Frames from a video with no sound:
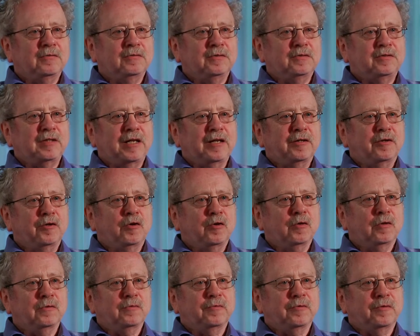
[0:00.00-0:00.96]
stay on
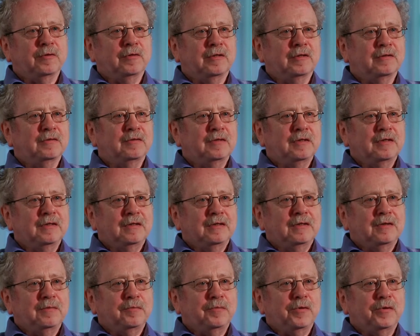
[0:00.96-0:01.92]
hold for a
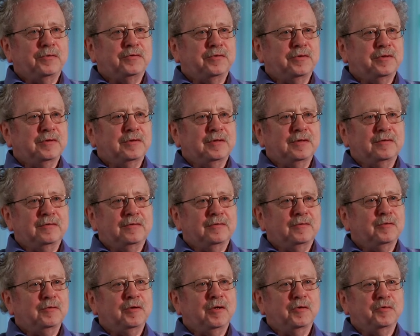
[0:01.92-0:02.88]
person and
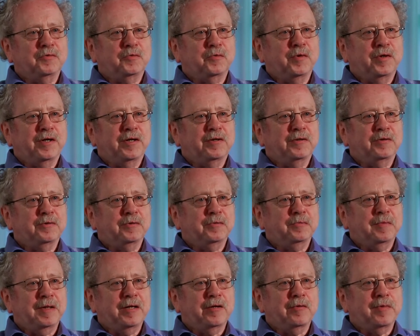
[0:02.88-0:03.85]
who knows where,
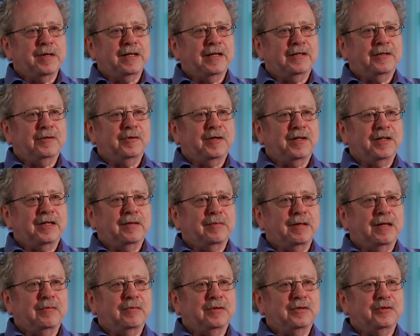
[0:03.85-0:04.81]
who may or may not know anything
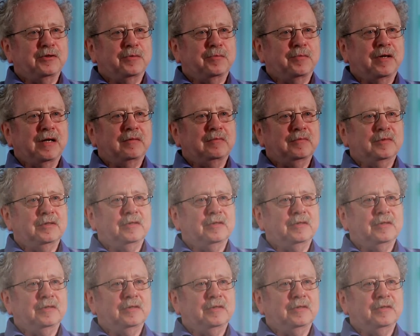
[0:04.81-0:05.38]
about what your problem